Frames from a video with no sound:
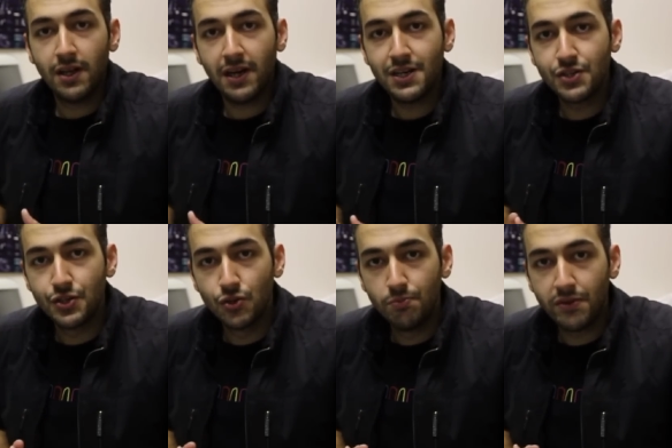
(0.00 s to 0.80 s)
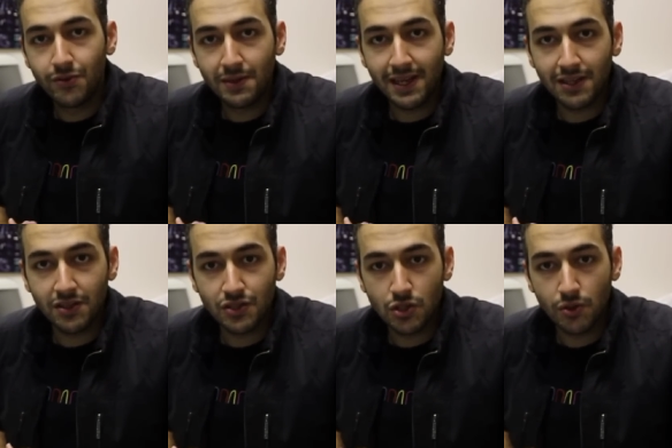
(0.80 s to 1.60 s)
As usual, before we get
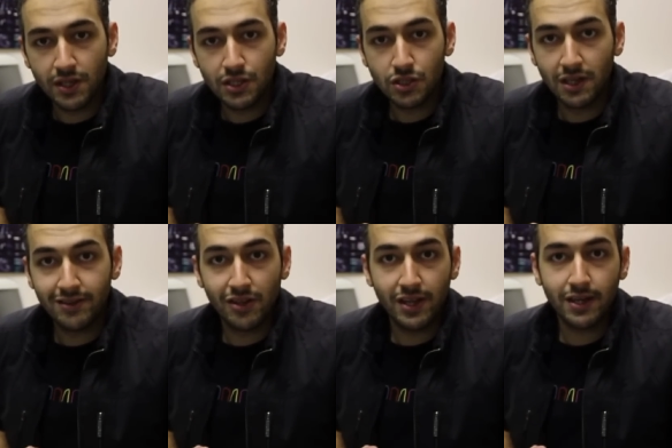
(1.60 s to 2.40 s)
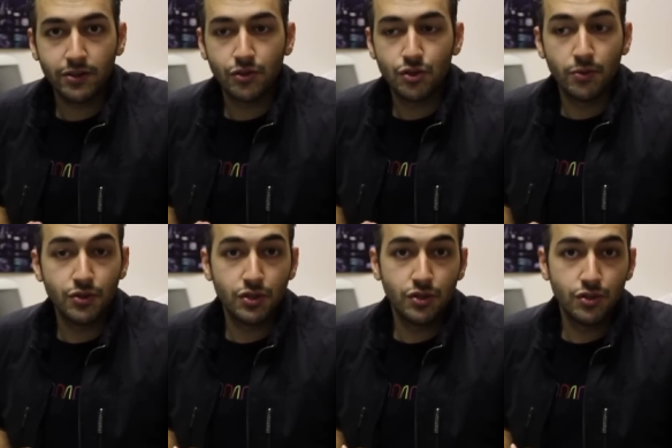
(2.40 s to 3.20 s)
into the stories, I'd like to thank our two
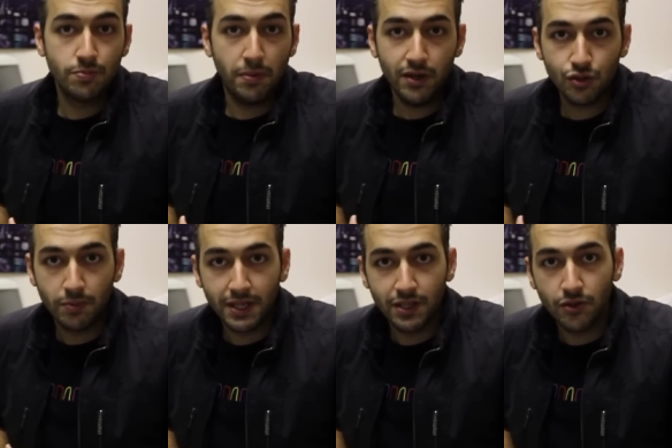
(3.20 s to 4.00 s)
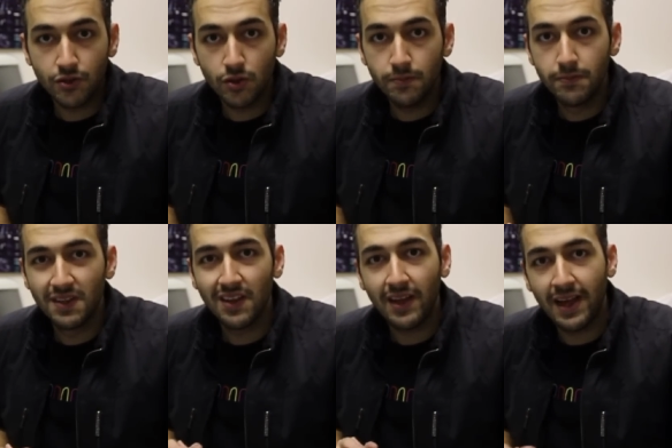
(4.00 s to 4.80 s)
sponsors, Parcel Monkey dot com,
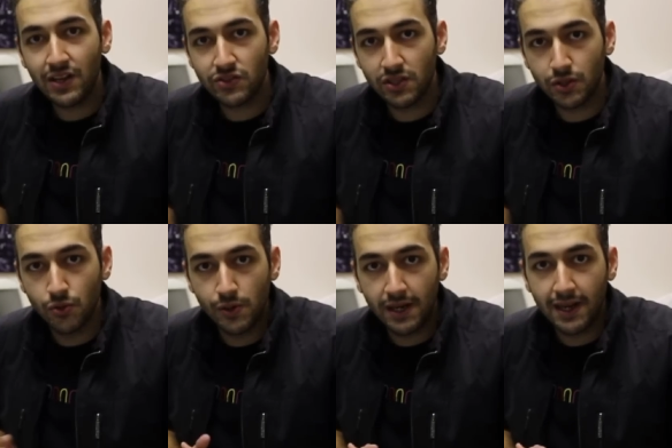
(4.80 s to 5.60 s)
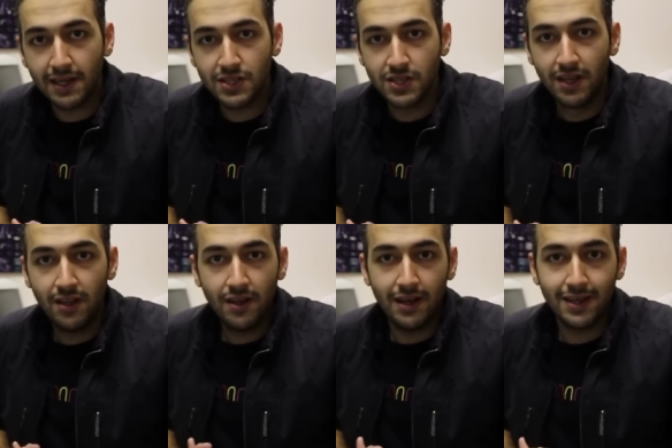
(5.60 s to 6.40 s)
excellent courier guys,
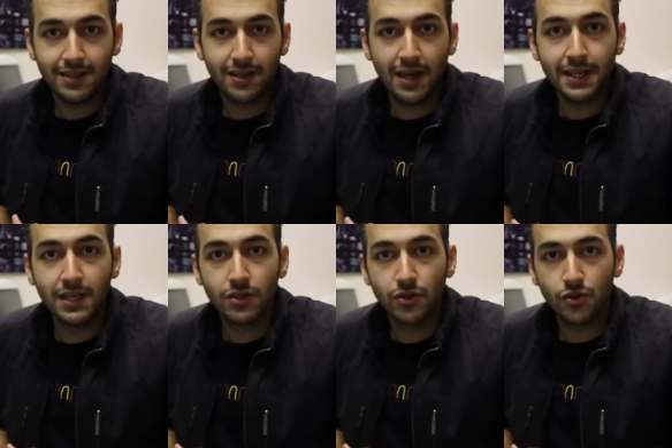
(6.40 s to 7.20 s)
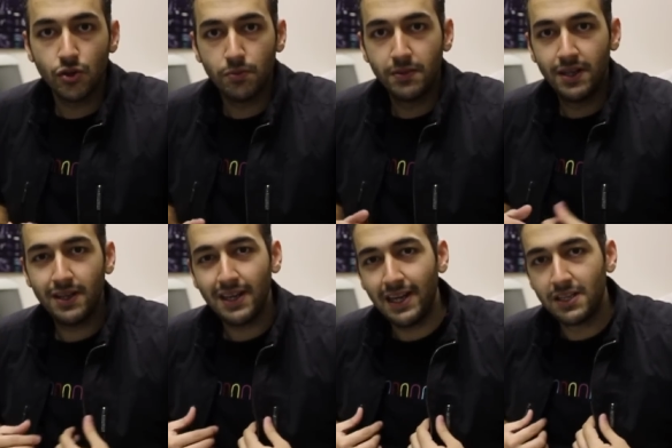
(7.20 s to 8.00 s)
and i gear dot com,
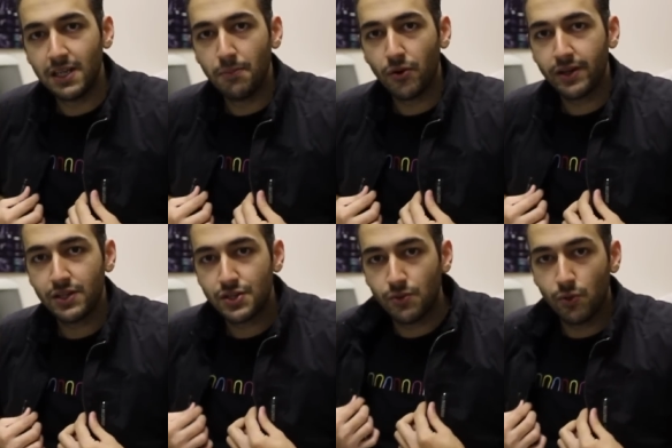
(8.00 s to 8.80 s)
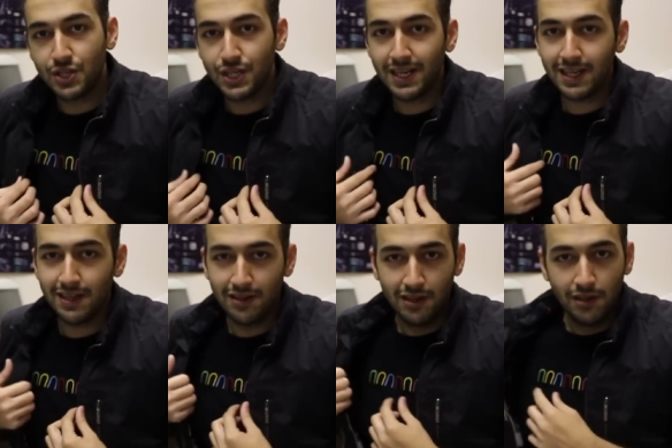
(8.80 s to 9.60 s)
eighteen pockets, one jacket,